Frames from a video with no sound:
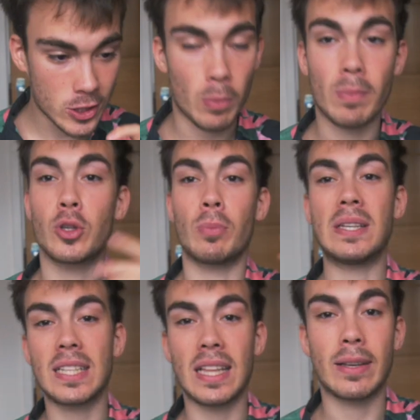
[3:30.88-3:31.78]
so
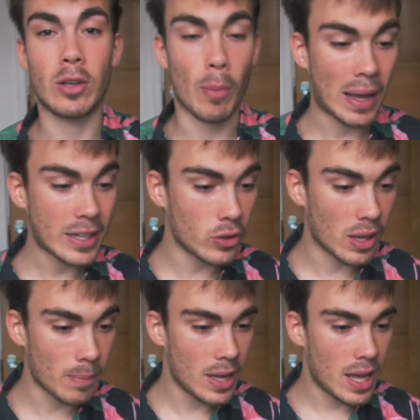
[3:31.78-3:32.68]
basically I got back to
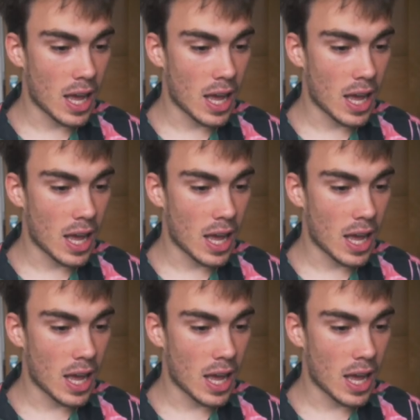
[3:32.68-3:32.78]
him,